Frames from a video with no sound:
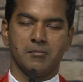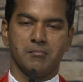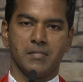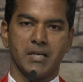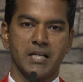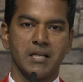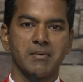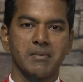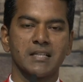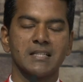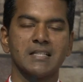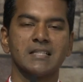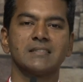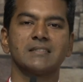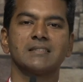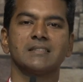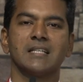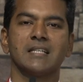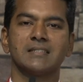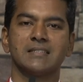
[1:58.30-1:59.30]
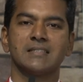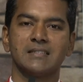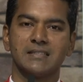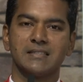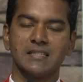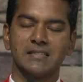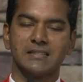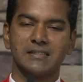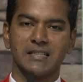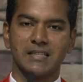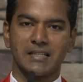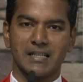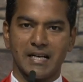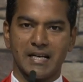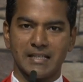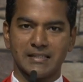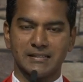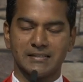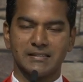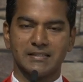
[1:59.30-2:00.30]
My dear brothers and sisters in
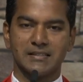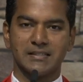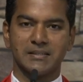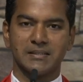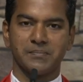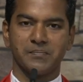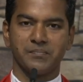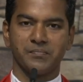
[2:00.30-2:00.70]
Christ,